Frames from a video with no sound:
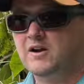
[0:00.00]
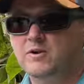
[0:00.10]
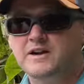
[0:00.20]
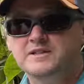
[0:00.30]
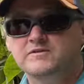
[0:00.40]

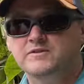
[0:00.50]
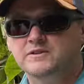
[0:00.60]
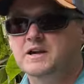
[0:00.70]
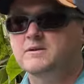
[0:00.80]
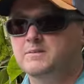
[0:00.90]
rising for
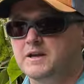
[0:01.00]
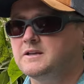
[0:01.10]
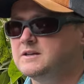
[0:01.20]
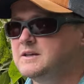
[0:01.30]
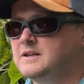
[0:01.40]
the time
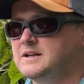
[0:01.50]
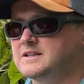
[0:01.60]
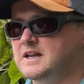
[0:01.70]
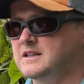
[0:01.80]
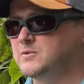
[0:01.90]
being,
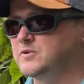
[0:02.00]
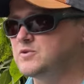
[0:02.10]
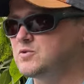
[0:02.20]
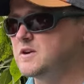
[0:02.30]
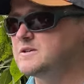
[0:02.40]
let's get them on
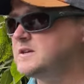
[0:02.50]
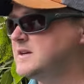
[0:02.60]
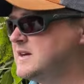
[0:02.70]
the dries.